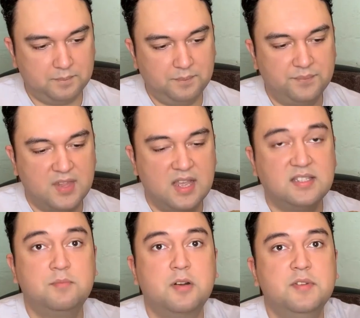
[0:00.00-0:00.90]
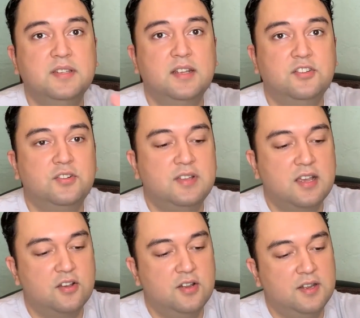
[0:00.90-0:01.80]
It has the Barbie signature
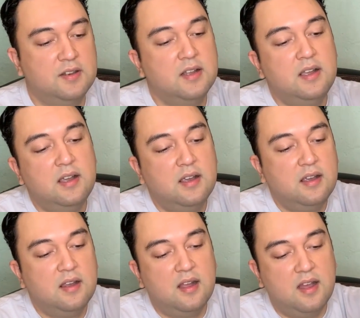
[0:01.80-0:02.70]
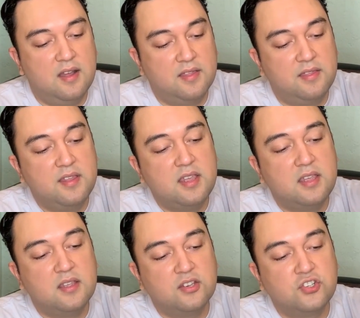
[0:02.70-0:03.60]
tag on it.
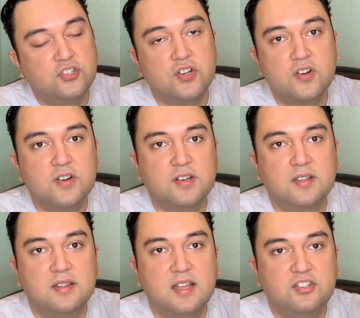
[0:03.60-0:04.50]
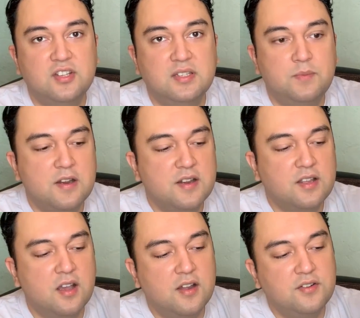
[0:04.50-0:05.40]
The shirt that she's
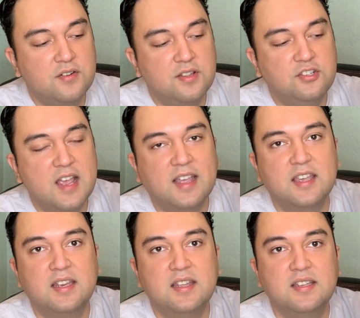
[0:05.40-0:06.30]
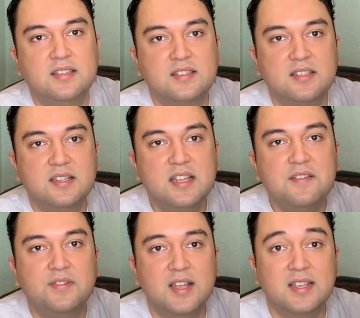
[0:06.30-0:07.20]
wearing under the jacket is
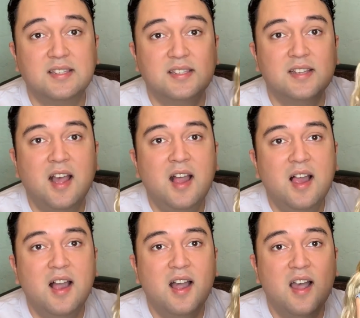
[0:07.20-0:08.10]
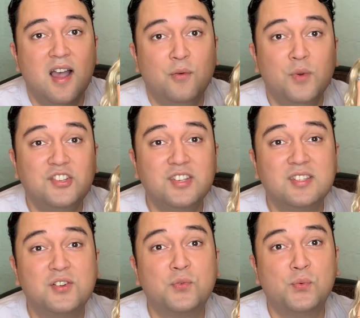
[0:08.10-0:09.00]
sleeveless, which
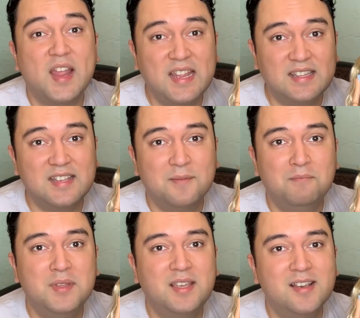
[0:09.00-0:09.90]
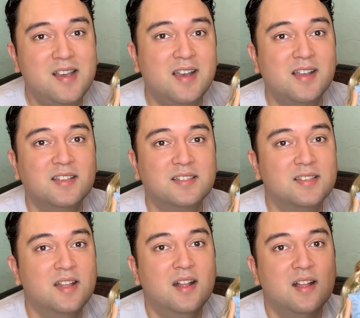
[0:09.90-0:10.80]
is great because
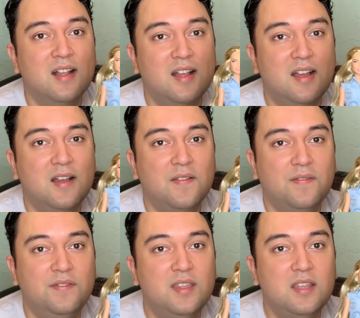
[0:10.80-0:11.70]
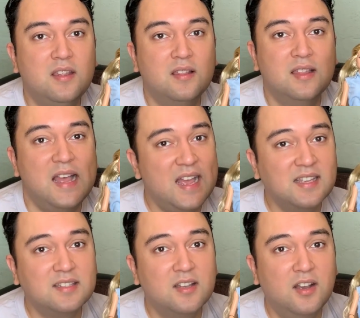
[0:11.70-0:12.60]
the
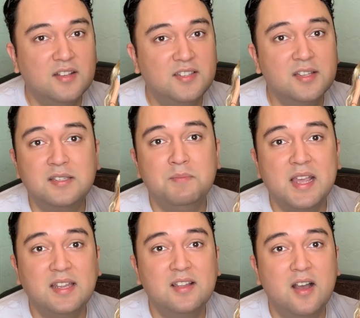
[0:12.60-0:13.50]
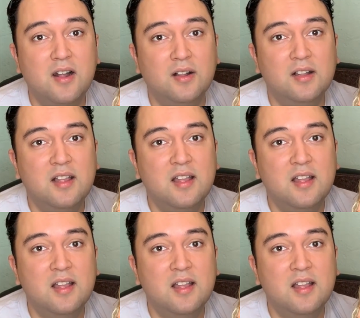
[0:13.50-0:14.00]
last Hudson's Bay doll